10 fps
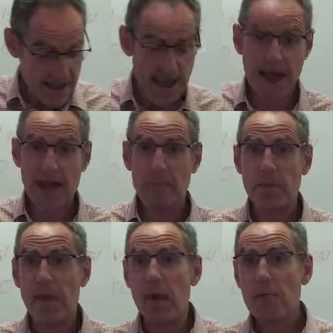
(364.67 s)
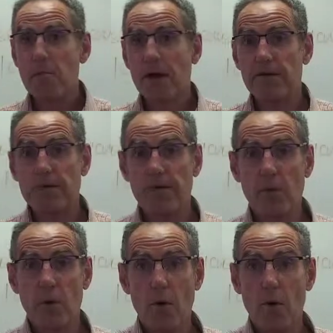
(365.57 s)
But
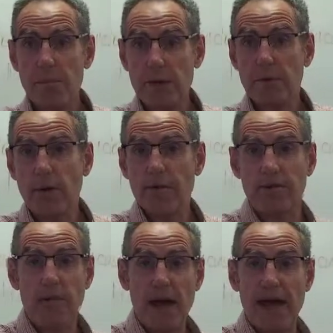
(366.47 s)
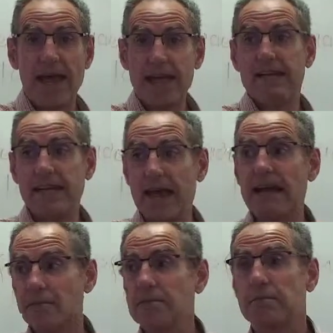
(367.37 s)
for people who have to pay
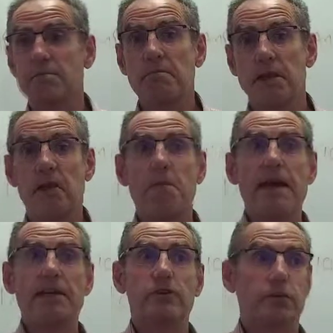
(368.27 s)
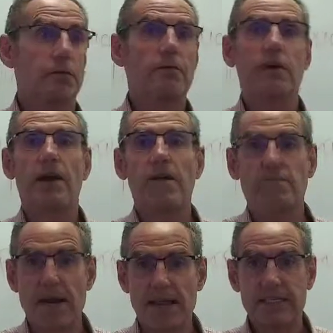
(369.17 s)
tax and, making sure that we've got enough
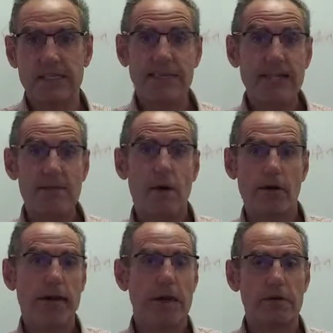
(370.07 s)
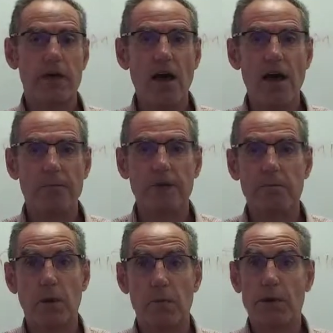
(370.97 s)
money to live on in our retirement
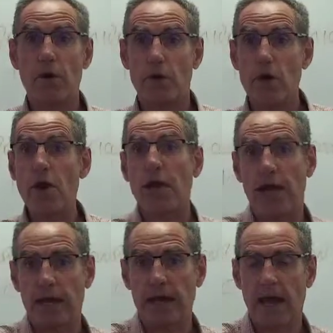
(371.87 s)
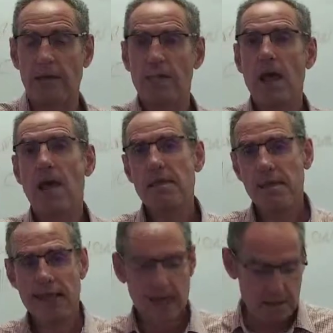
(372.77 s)
when we're not earning income,
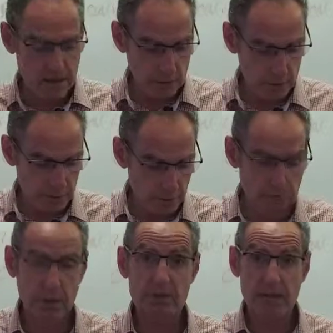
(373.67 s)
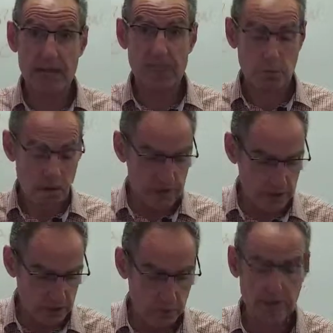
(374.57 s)
then that can be a real problem. So that's why the
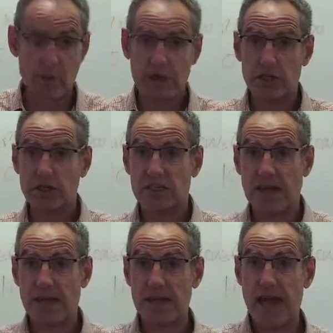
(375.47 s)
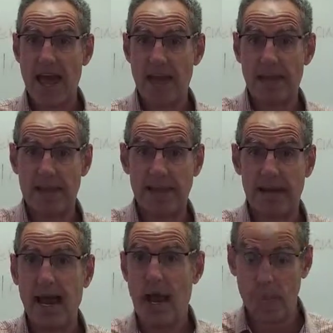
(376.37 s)
superannuation scheme came in
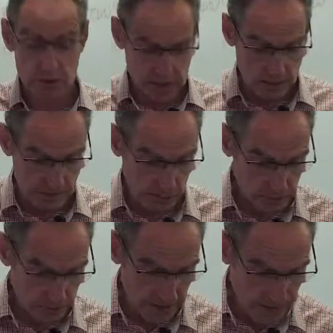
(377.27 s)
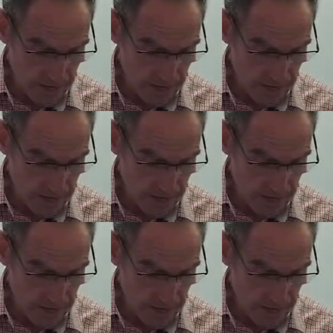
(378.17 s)
then and was compulsory.